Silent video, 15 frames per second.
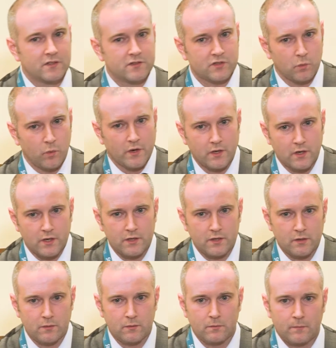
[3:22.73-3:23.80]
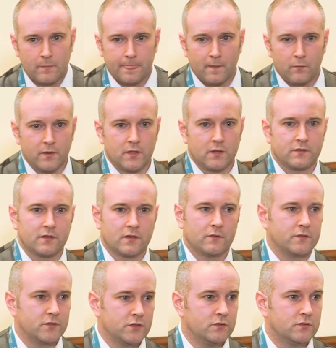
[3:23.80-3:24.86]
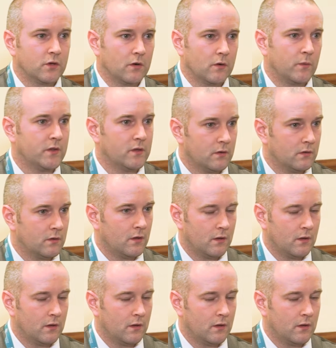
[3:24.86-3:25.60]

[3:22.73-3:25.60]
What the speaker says: to what you're going to do with yourself in tutorial with your,